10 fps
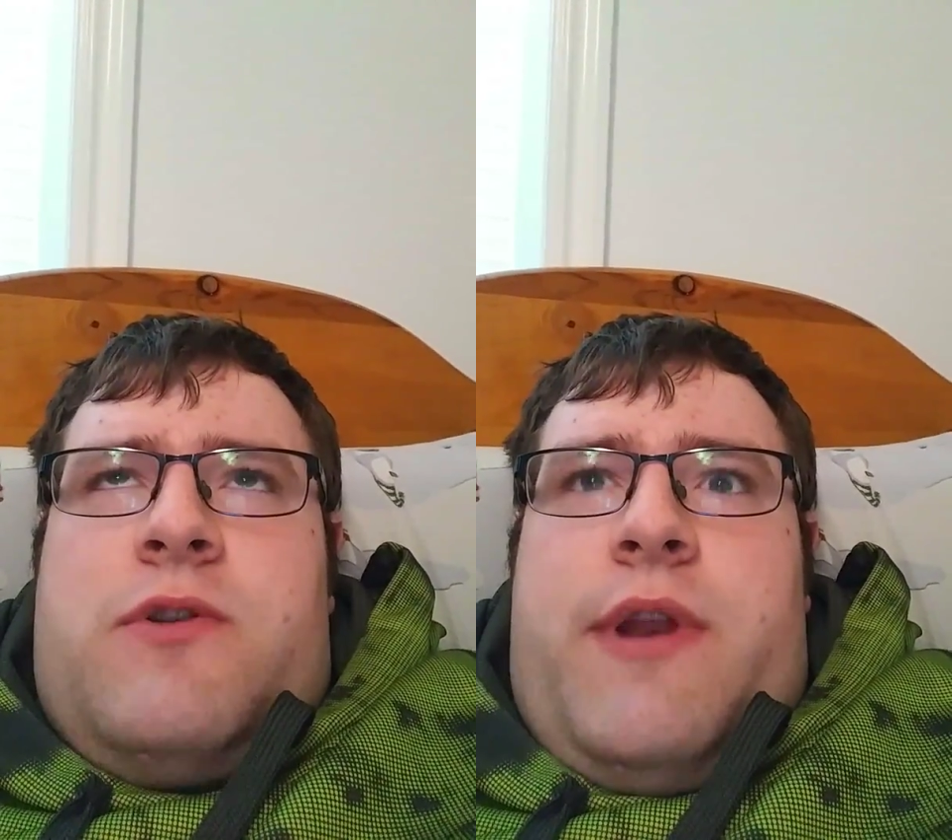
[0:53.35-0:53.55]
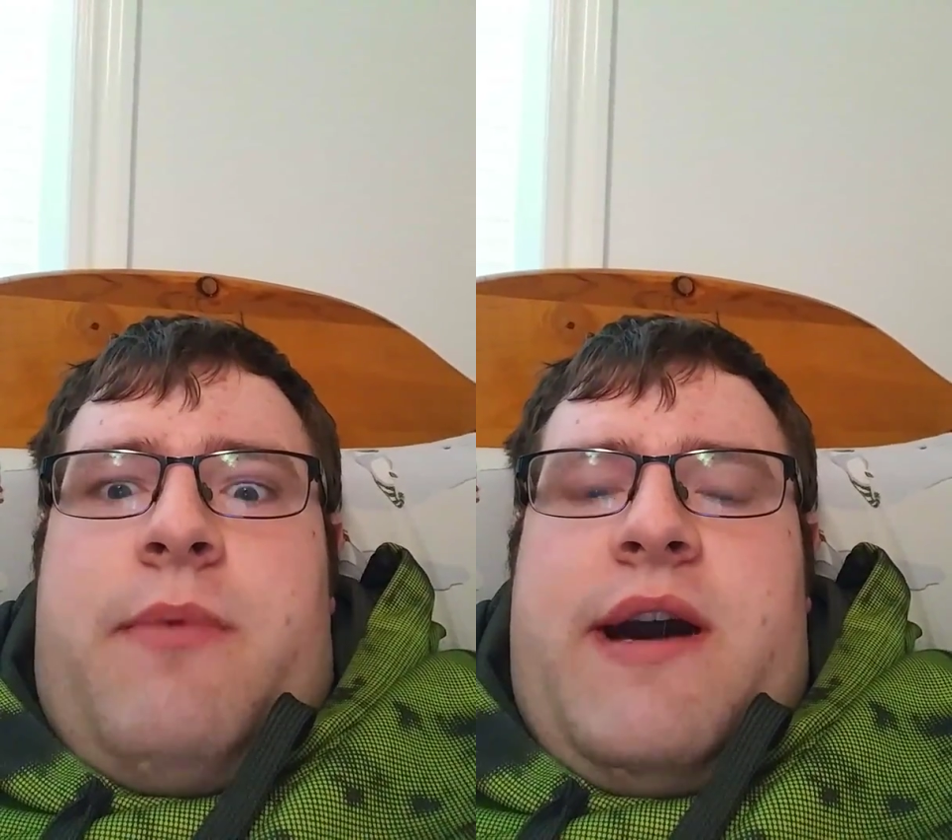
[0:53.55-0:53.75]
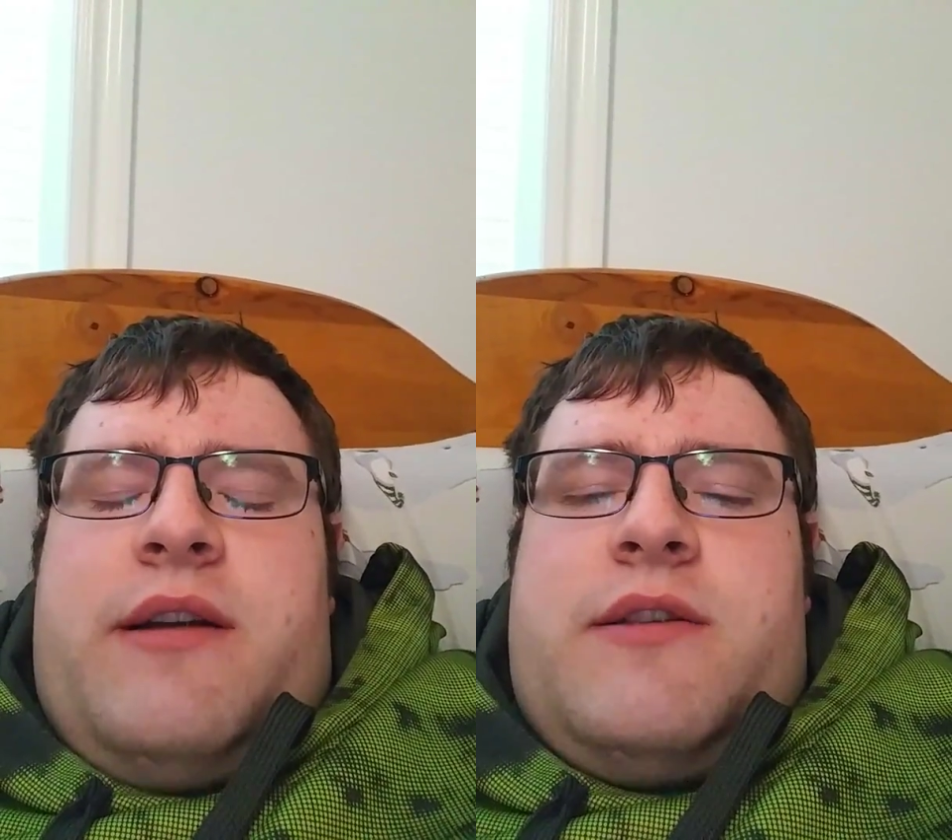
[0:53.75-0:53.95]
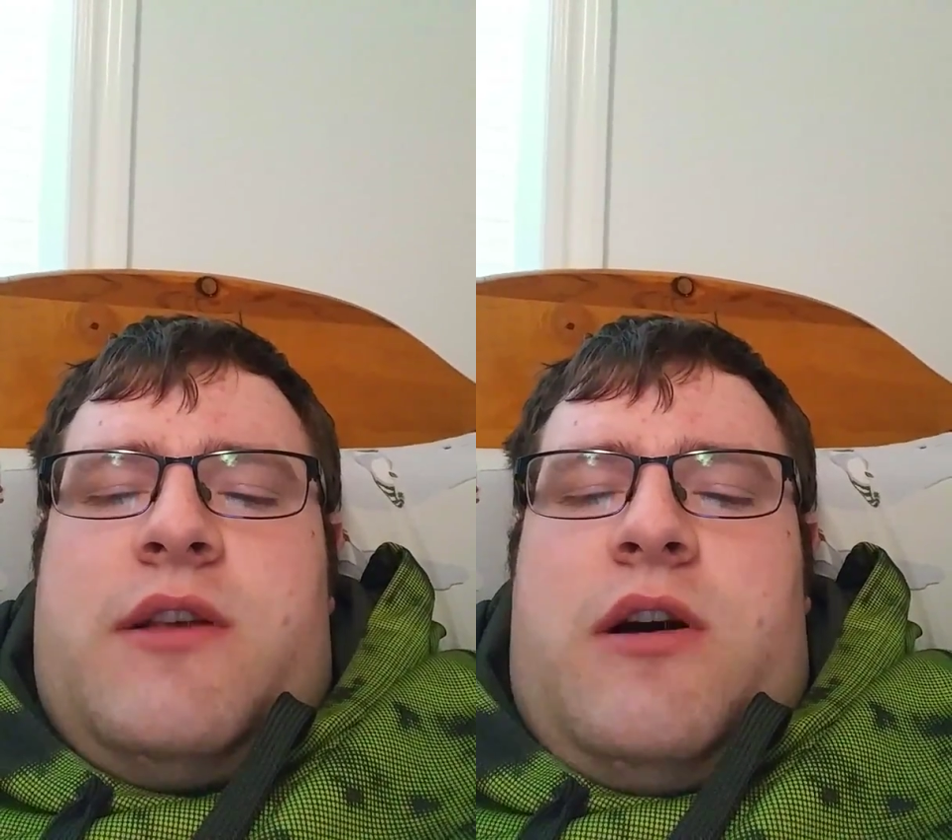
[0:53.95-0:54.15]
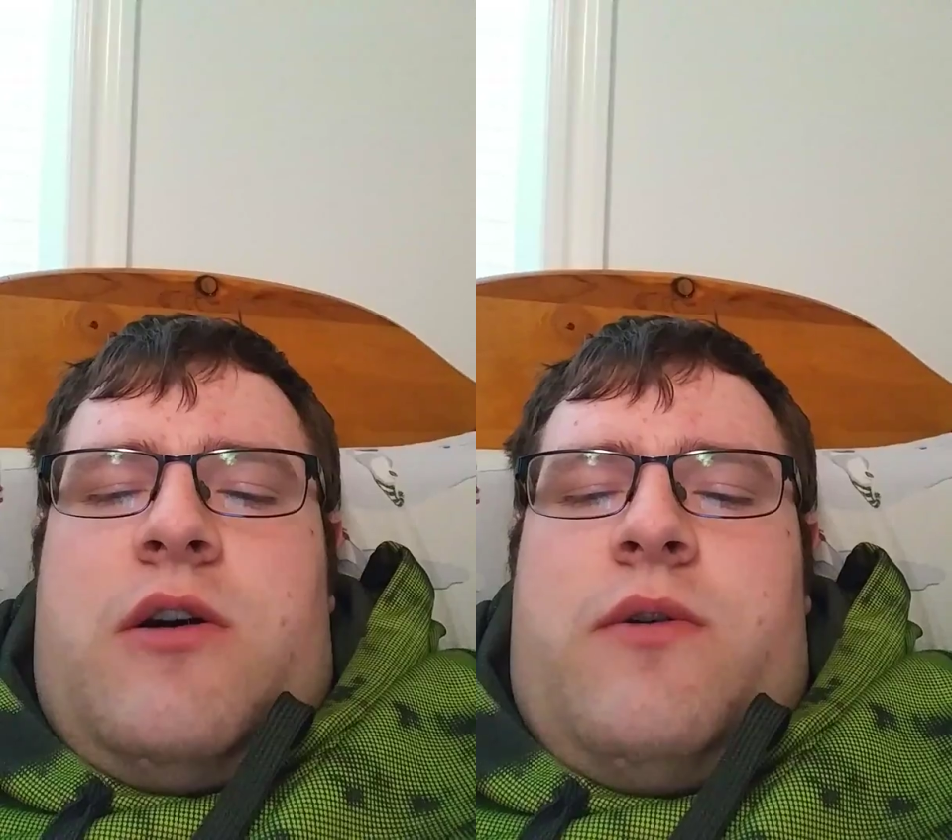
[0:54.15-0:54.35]
20 bucks,
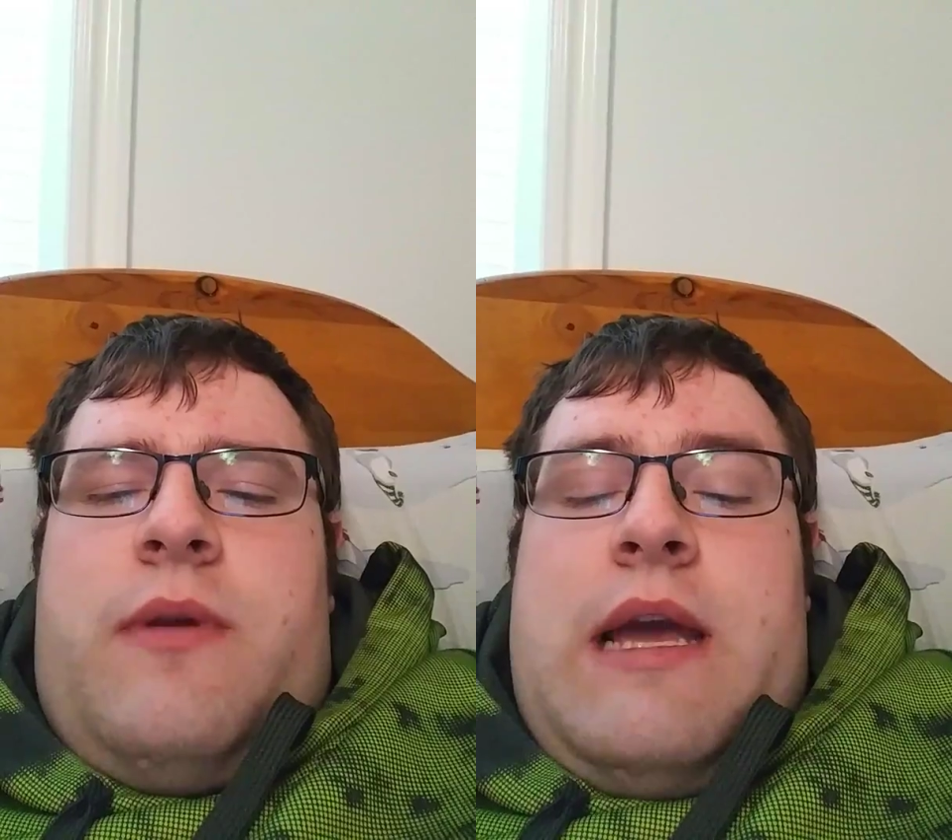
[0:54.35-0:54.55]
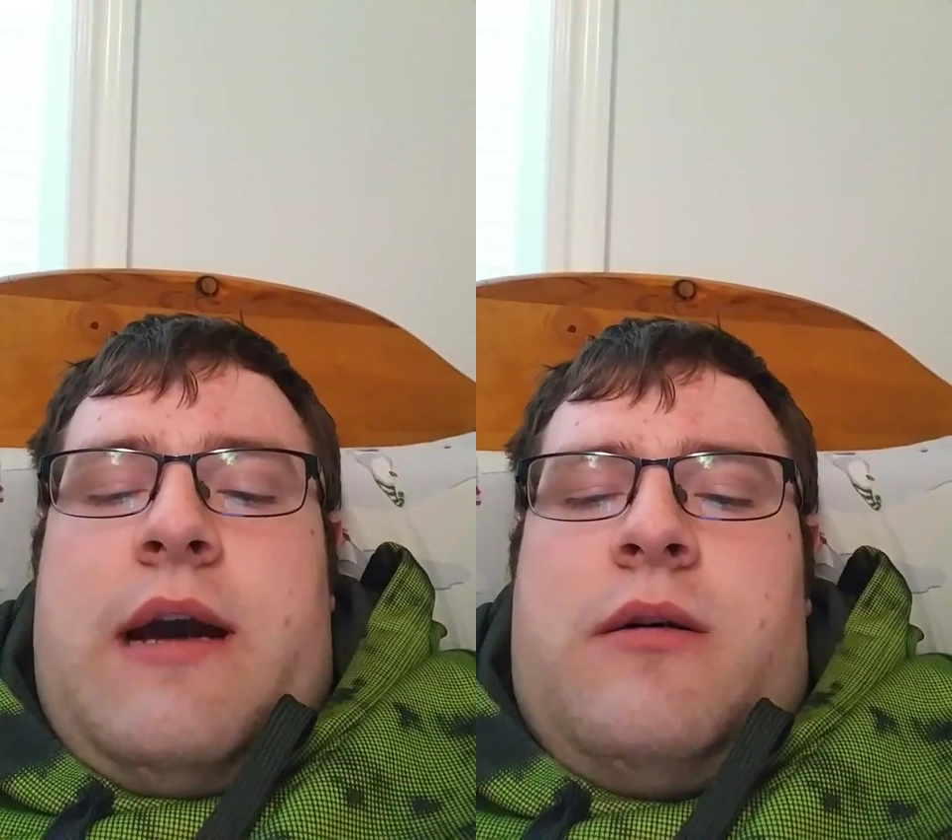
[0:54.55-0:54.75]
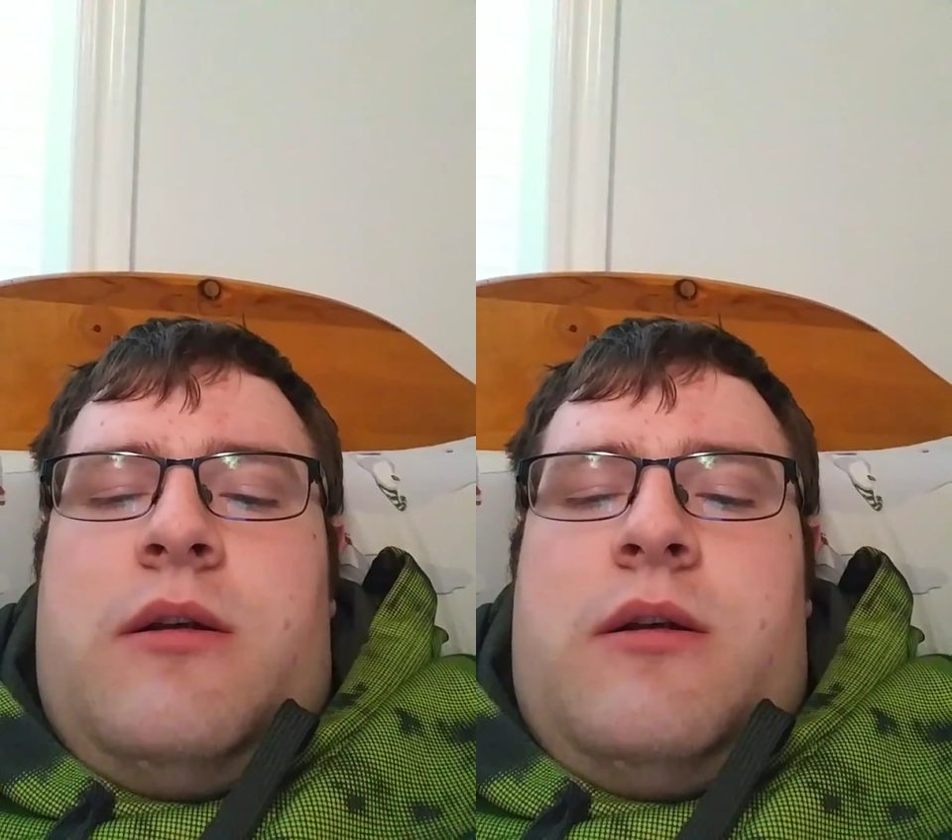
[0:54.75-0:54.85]
so yeah.